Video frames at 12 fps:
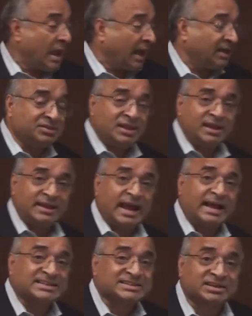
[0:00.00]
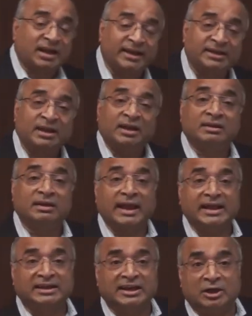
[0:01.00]
And then assign
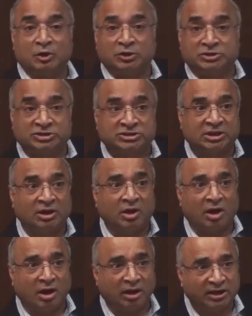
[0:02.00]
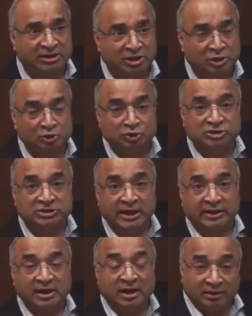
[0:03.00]
likelihoods in the new state.